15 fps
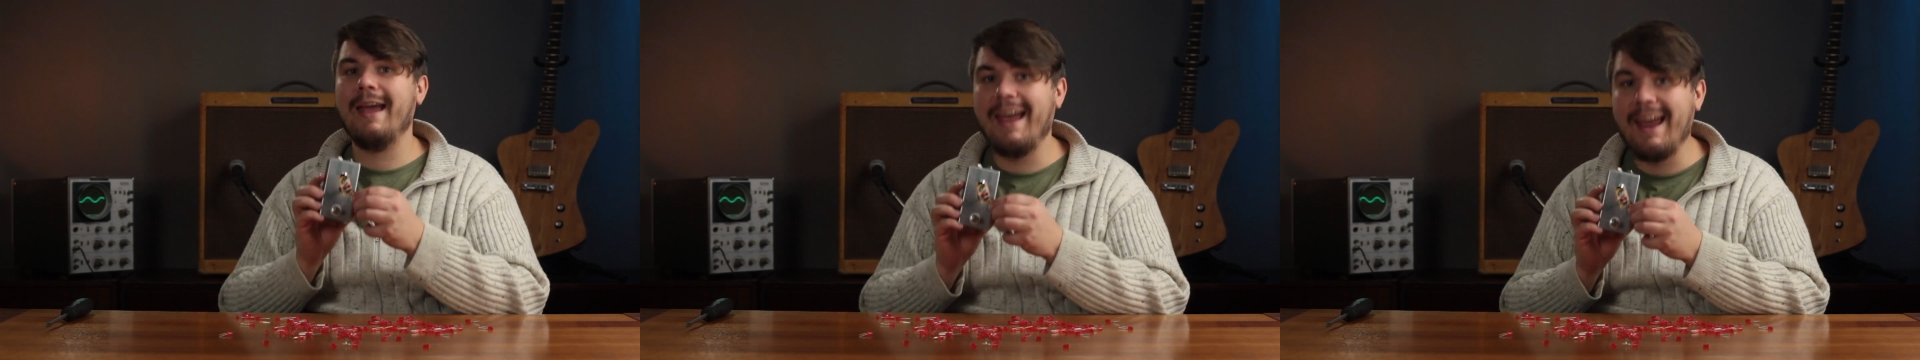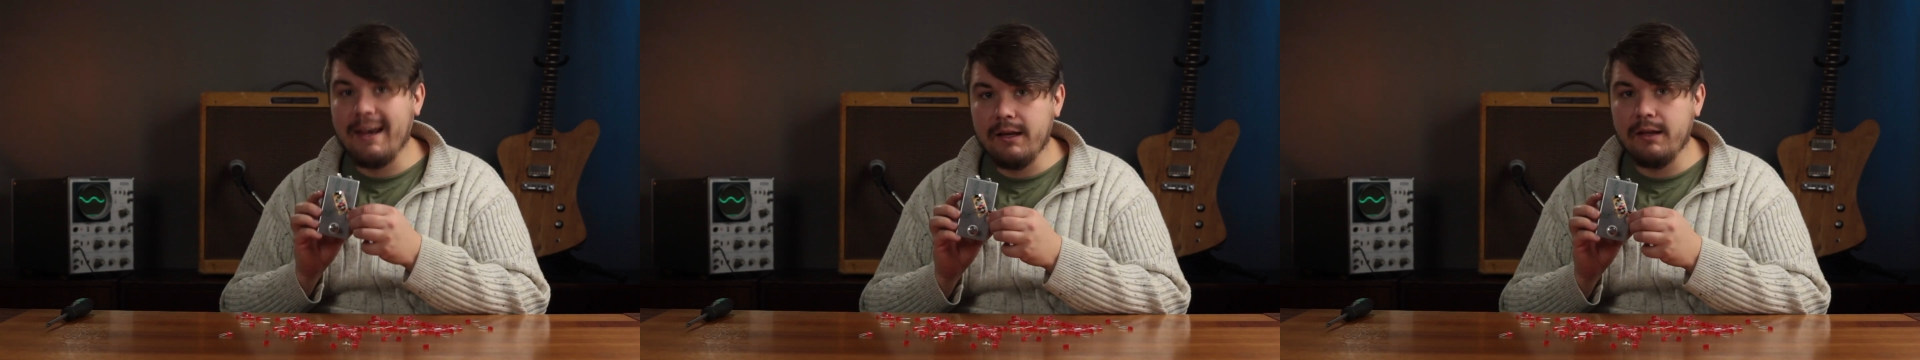
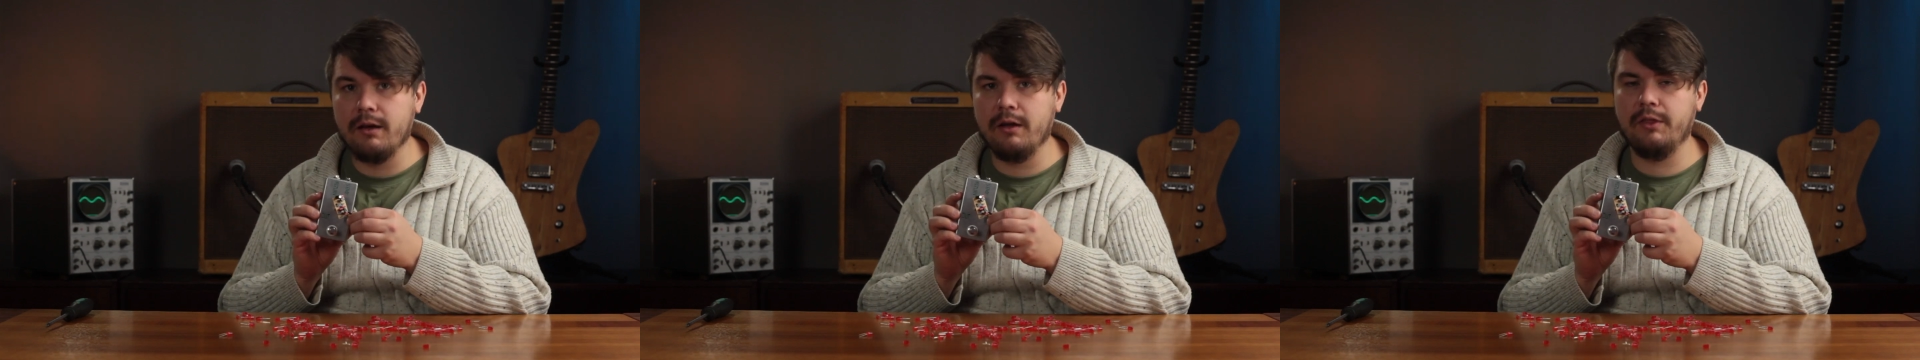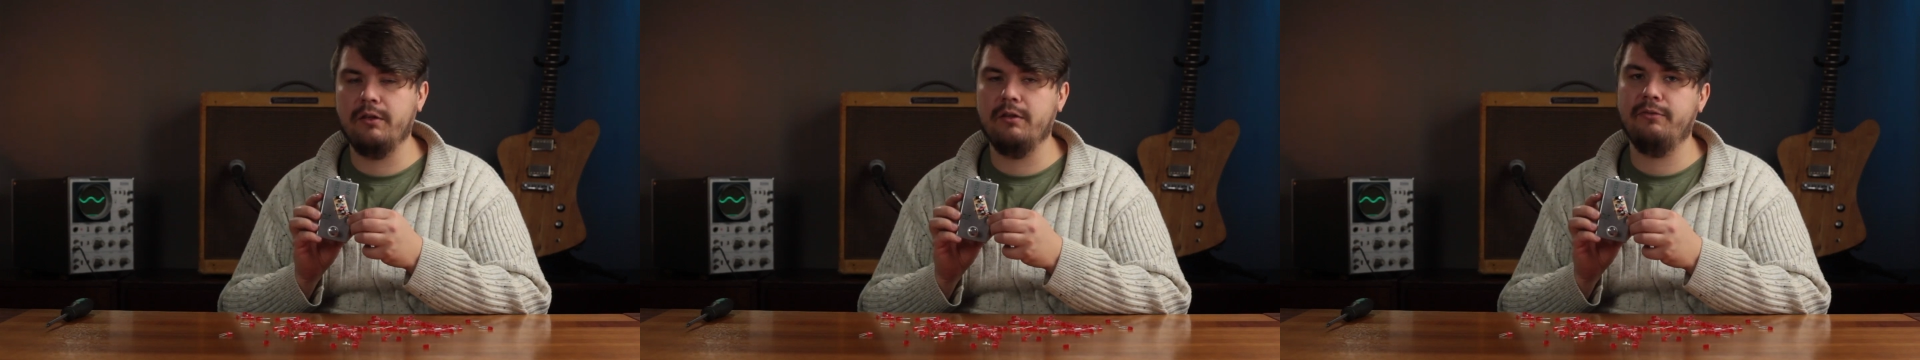any
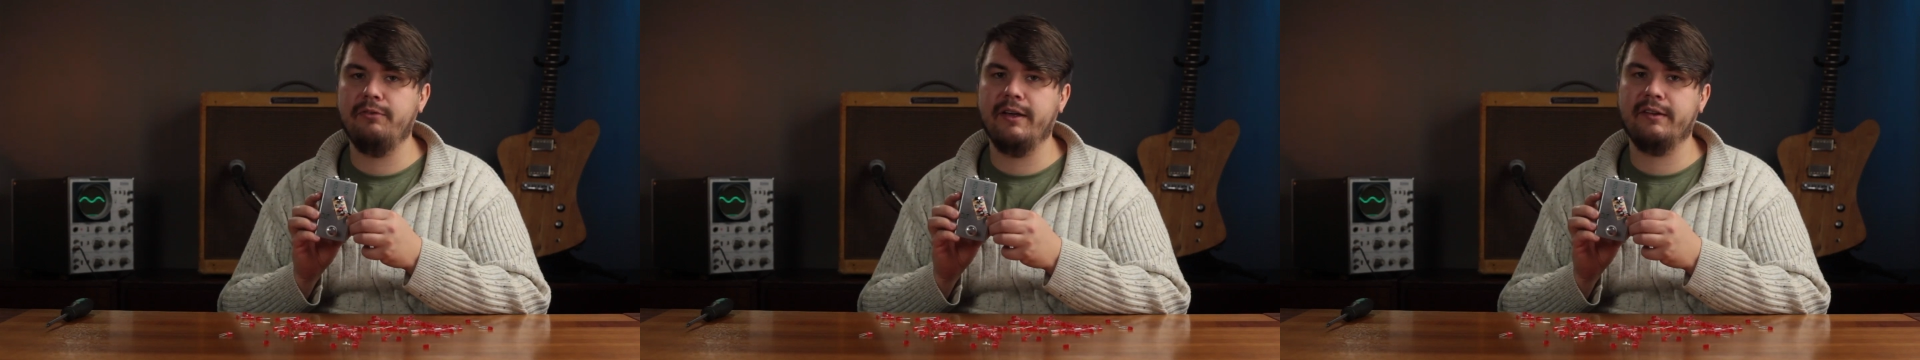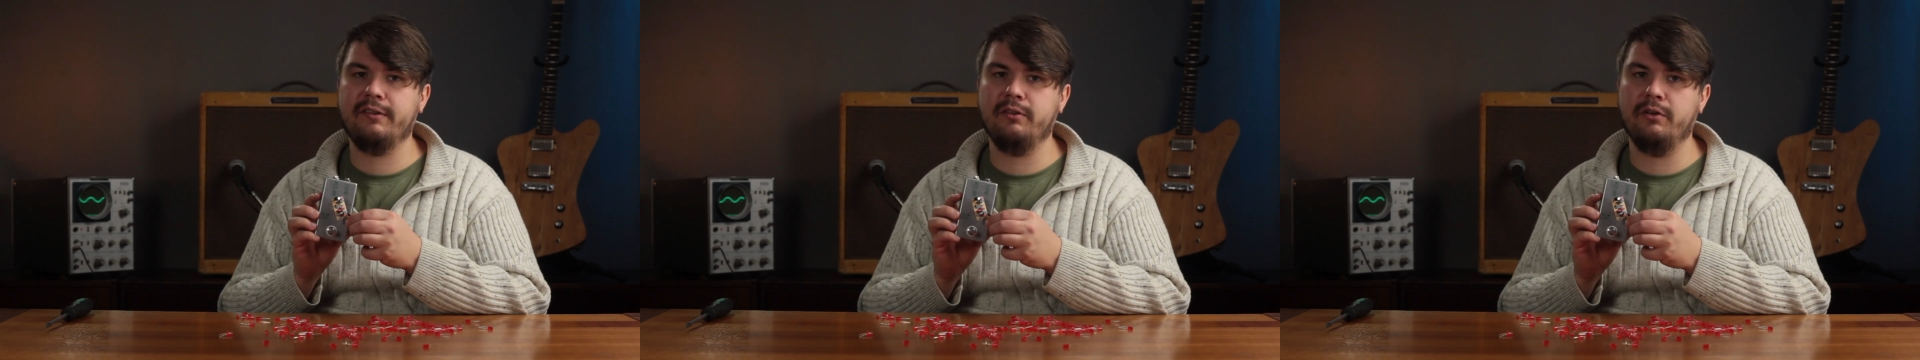other
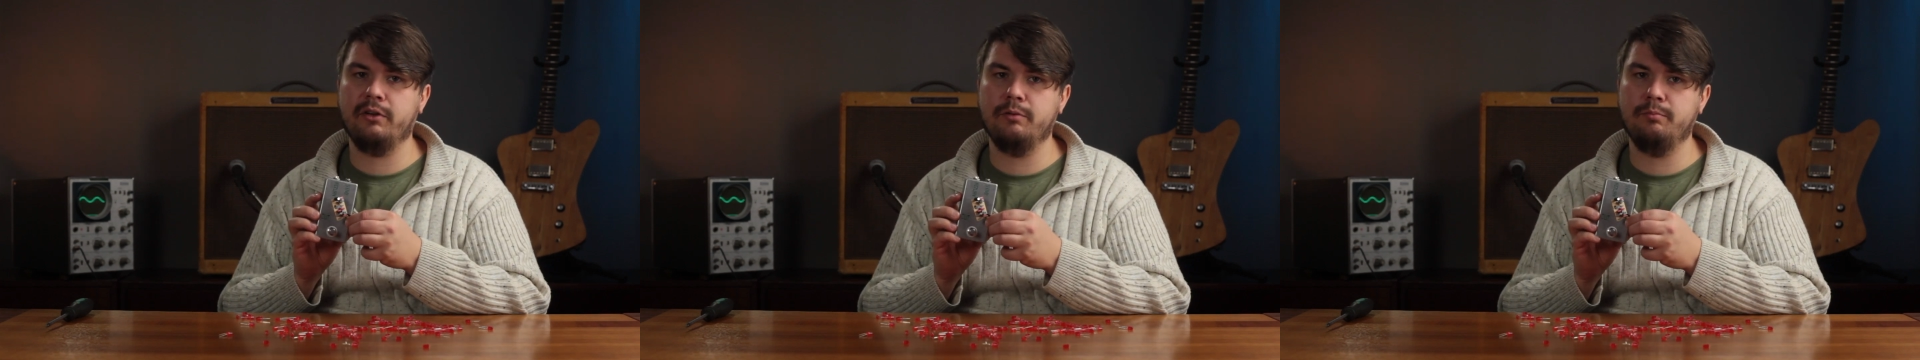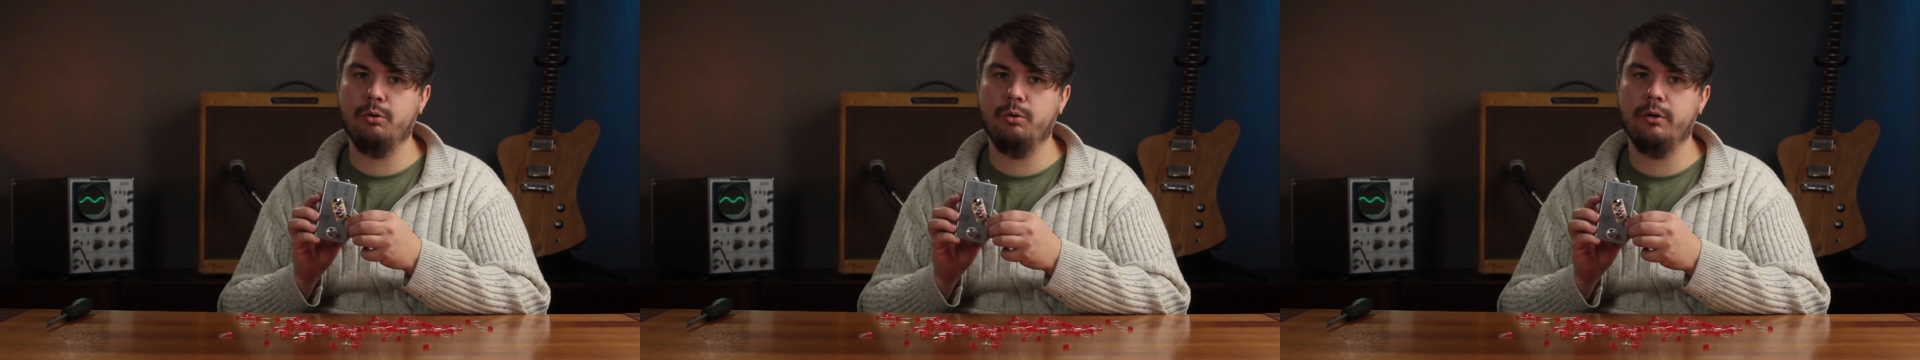effect
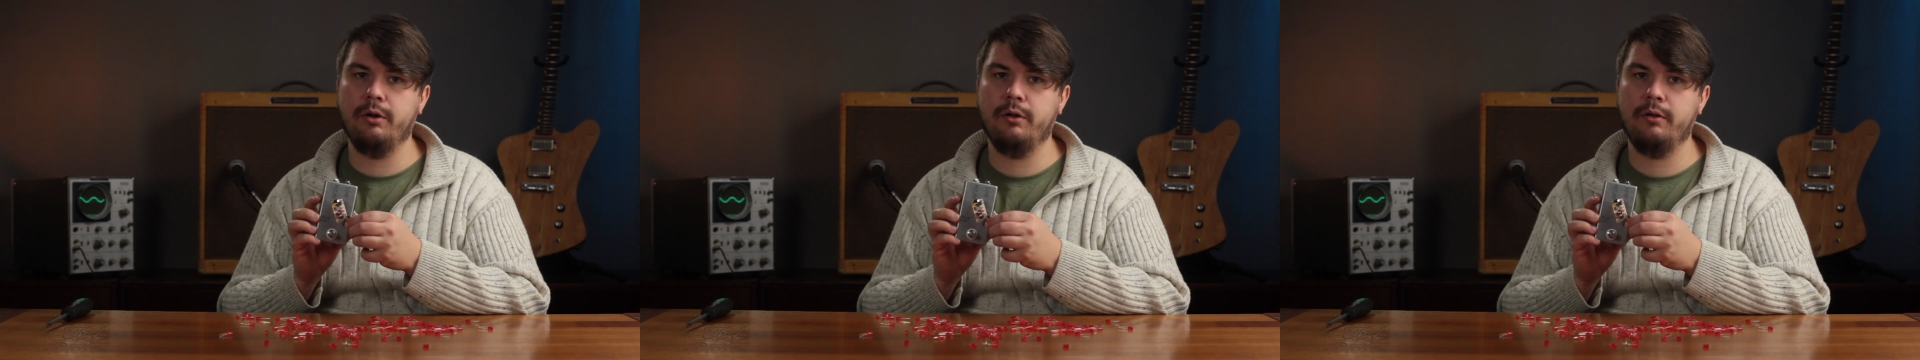circuit board.